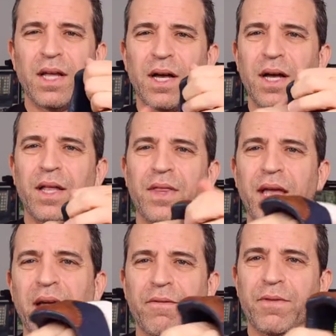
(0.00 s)
Uh, they
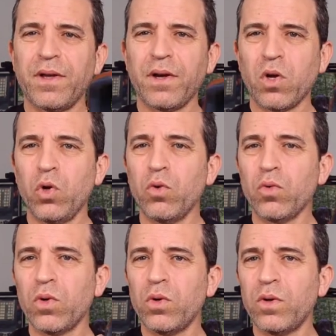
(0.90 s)
have their
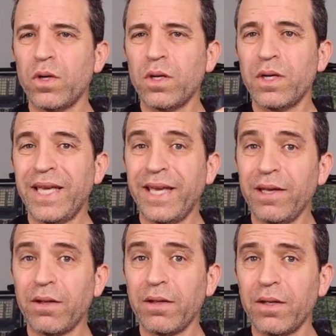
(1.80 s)
Kuru
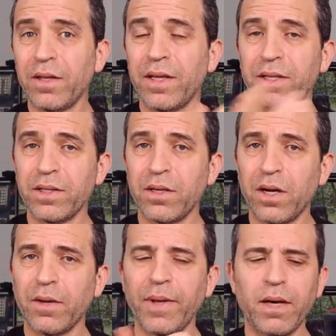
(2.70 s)
heel that they
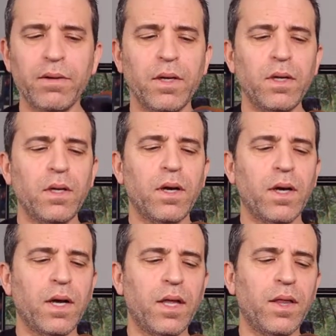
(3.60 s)
talk about
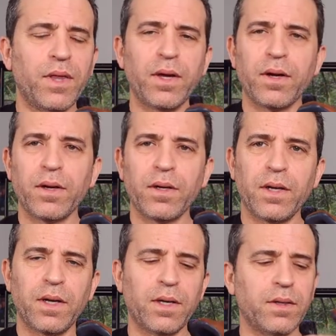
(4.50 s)
uh, there.
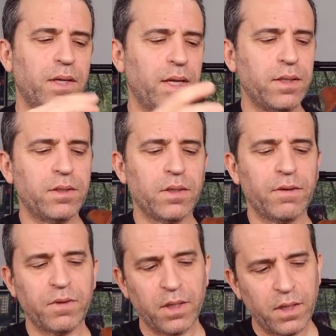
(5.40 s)
Uh, and so
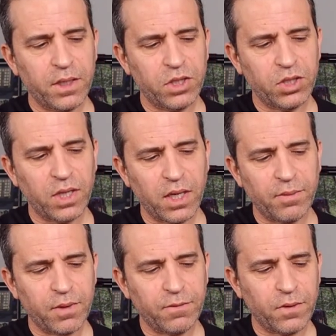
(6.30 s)
they've done a nice
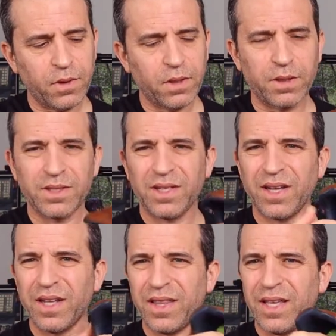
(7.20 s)
job as far as
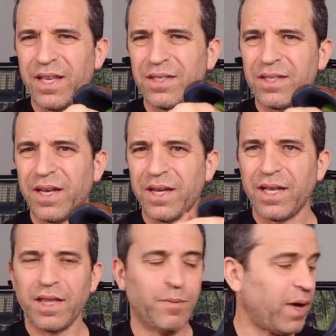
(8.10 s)
uh, the inside
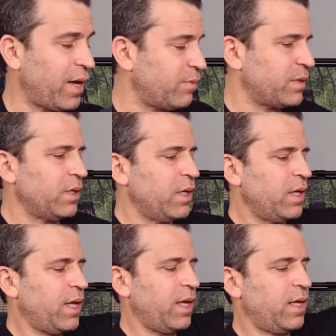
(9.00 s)
and the bottoms.
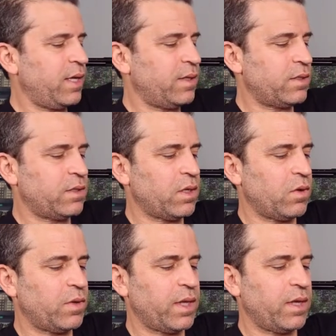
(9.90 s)
And
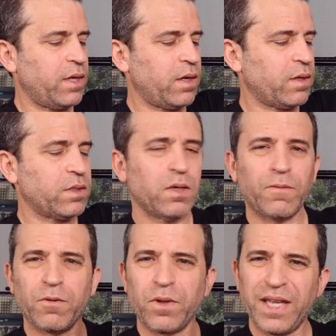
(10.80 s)
so they also
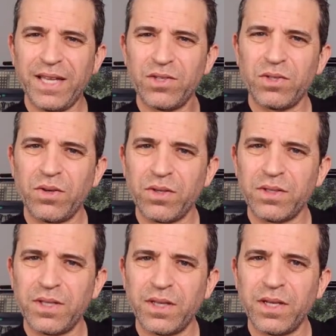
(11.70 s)
for the
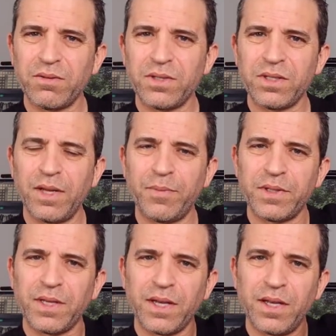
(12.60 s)
insoles that they don't slip,
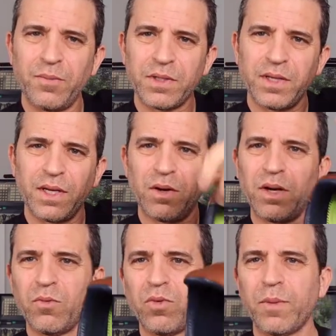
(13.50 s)
it's like almost like a,
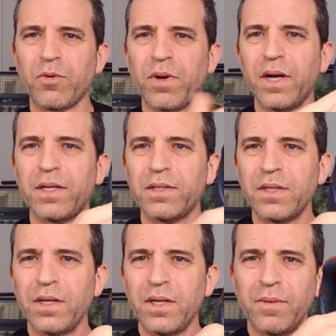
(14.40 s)
a rubberized
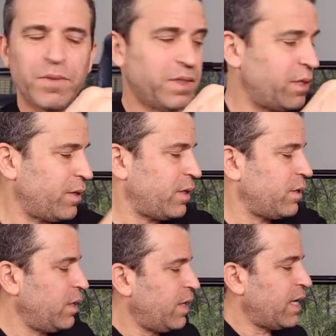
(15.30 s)

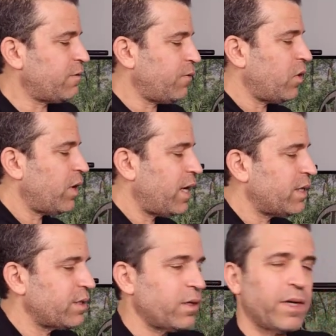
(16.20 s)
material. As far
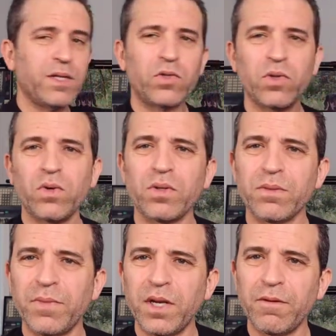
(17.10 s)
as their
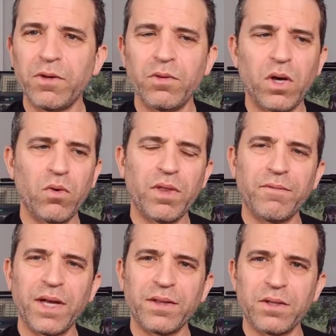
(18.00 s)
insoles, many of you know
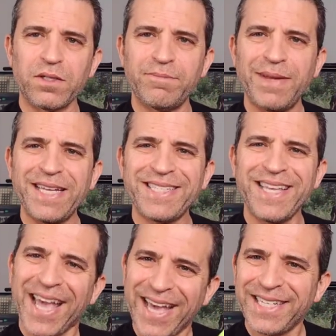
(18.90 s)
they've got their
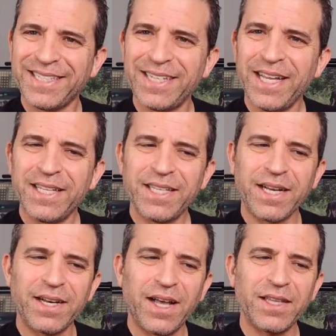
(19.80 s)
space age
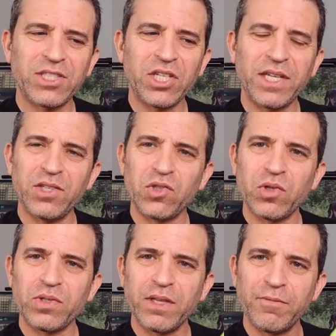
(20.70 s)
technology
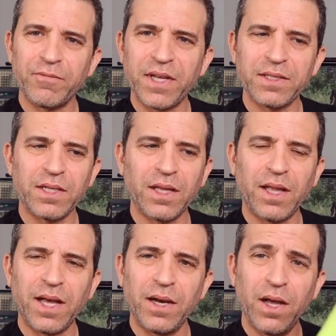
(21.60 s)
insoles. They've invested a
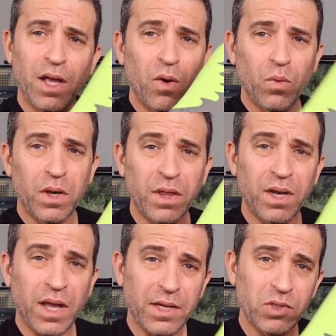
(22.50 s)
lot. One of the
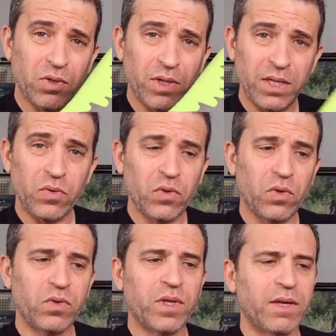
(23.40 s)
nicer
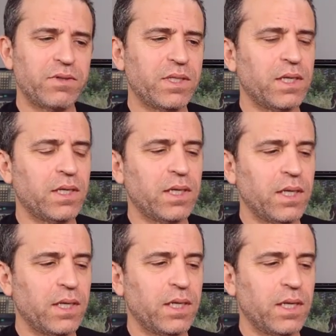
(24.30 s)
insoles that I've seen
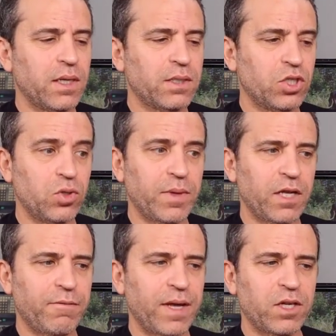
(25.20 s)
in a shoe
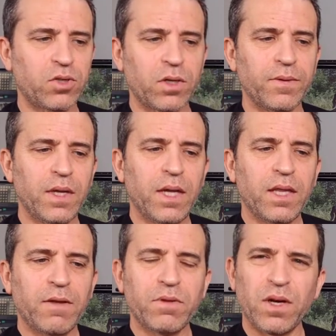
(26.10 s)
manufacturer,
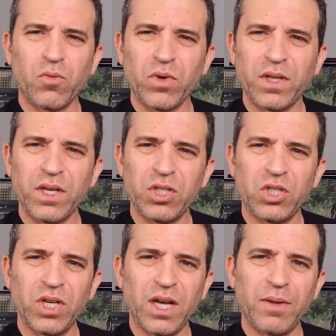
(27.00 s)
they've done a really good
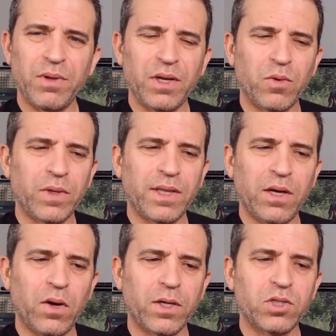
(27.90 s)
job here with
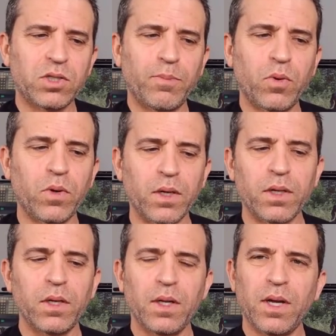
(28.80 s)
the arch support